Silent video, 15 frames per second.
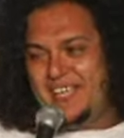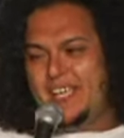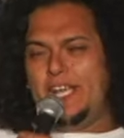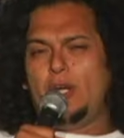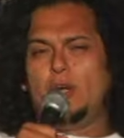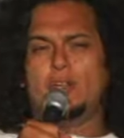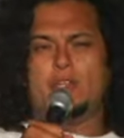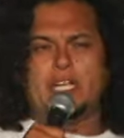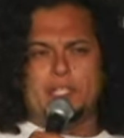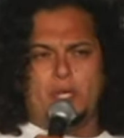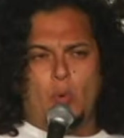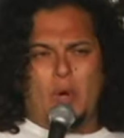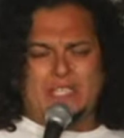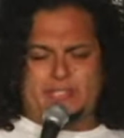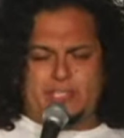He goes, Can you
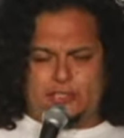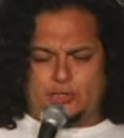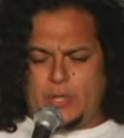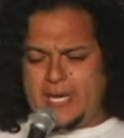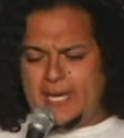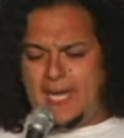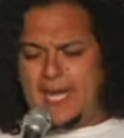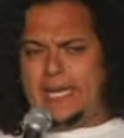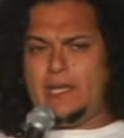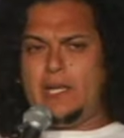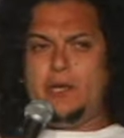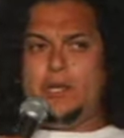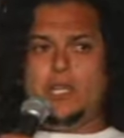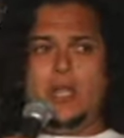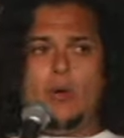walk the straight line?
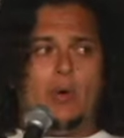Another